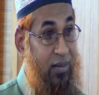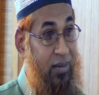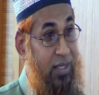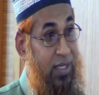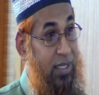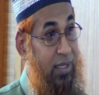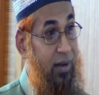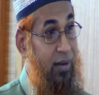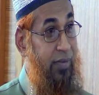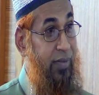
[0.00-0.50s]
The
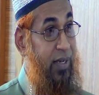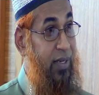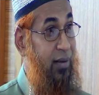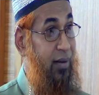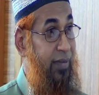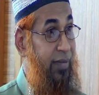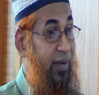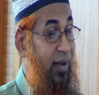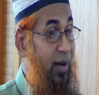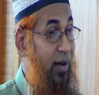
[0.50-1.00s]

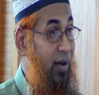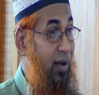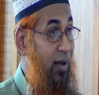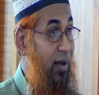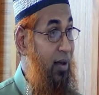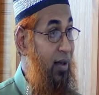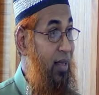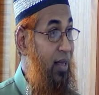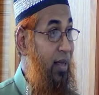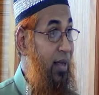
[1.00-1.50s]
servant of
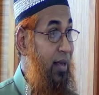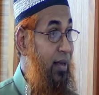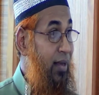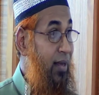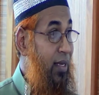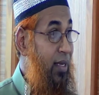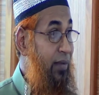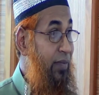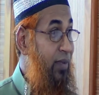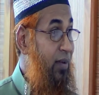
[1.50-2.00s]
Allah,
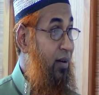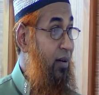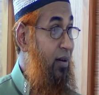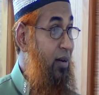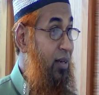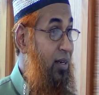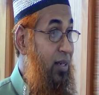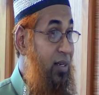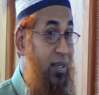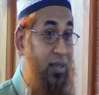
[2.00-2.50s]
he
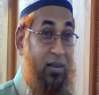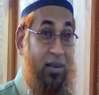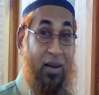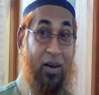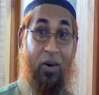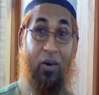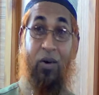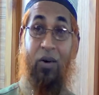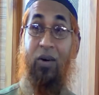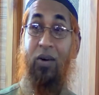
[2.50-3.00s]
forgot
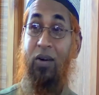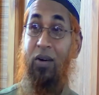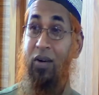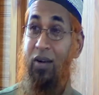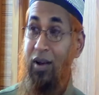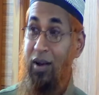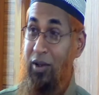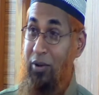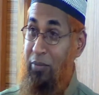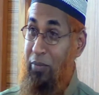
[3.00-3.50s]

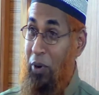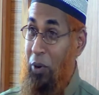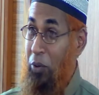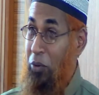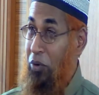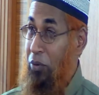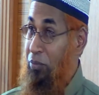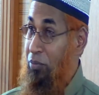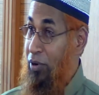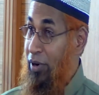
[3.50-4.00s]
all
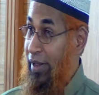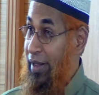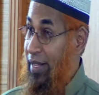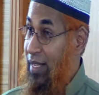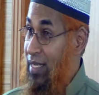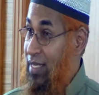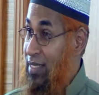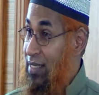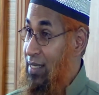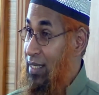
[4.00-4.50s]
about
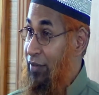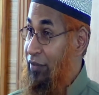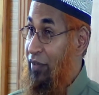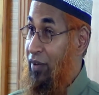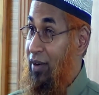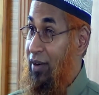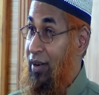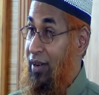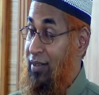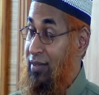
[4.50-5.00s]
prayers, he
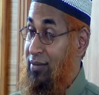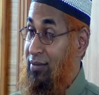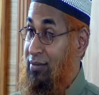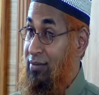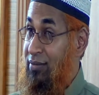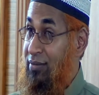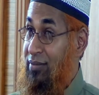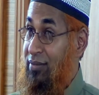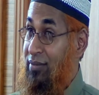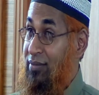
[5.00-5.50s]

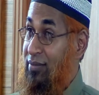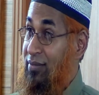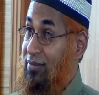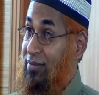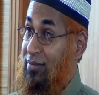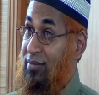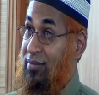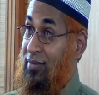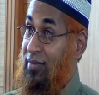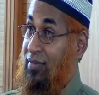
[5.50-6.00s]
forgot
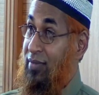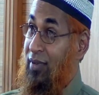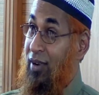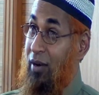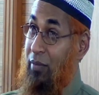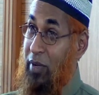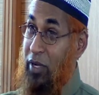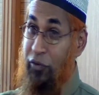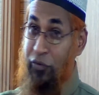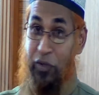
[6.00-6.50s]

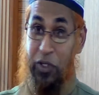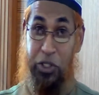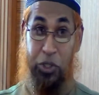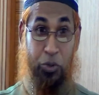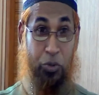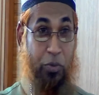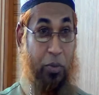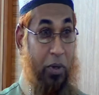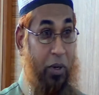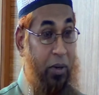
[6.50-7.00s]
coming for
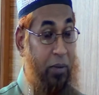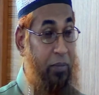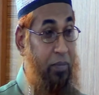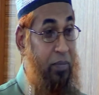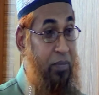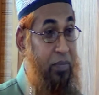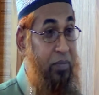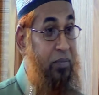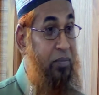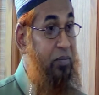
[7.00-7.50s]
Jummah.
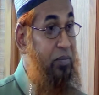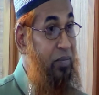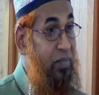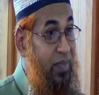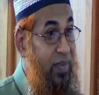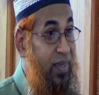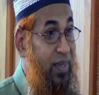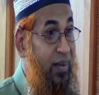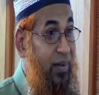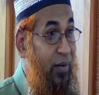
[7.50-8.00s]

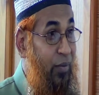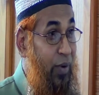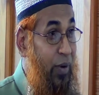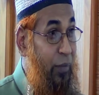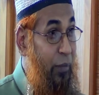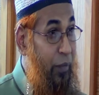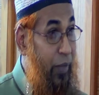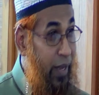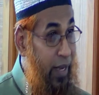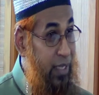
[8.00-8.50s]

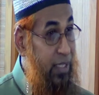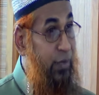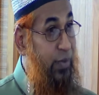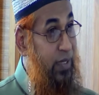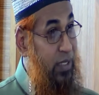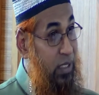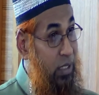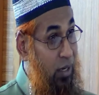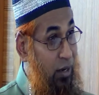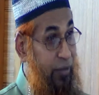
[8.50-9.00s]
When things
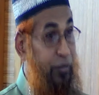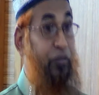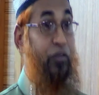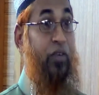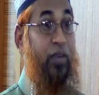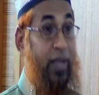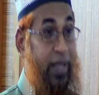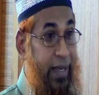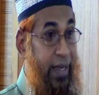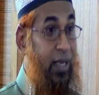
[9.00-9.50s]
were
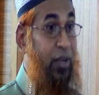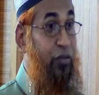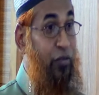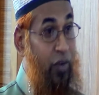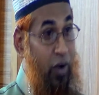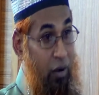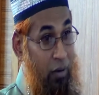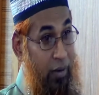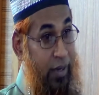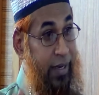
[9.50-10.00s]
tough, he
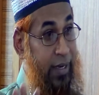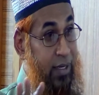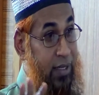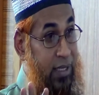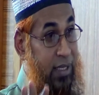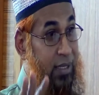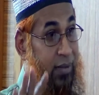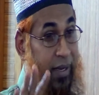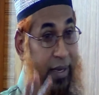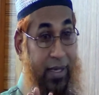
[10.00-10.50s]
found
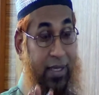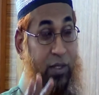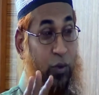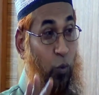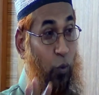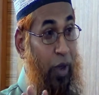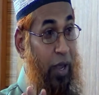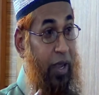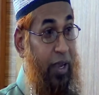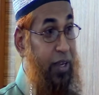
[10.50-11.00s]
his
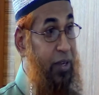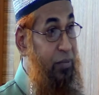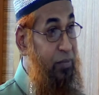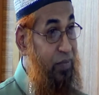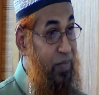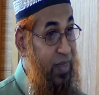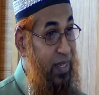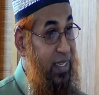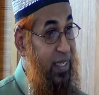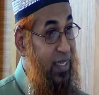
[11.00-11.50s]

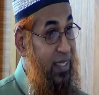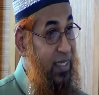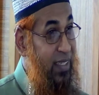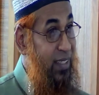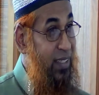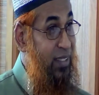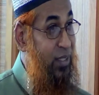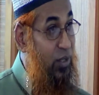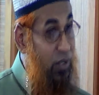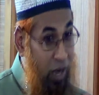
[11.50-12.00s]
way
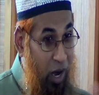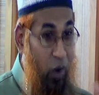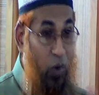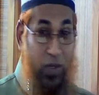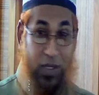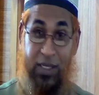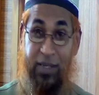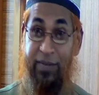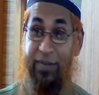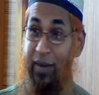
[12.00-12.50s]
to the
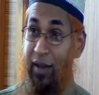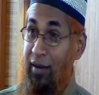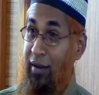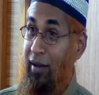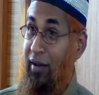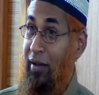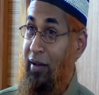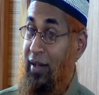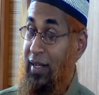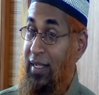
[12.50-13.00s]
house of
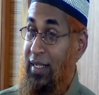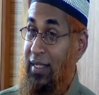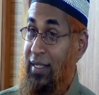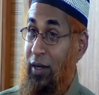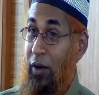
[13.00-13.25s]
Allah.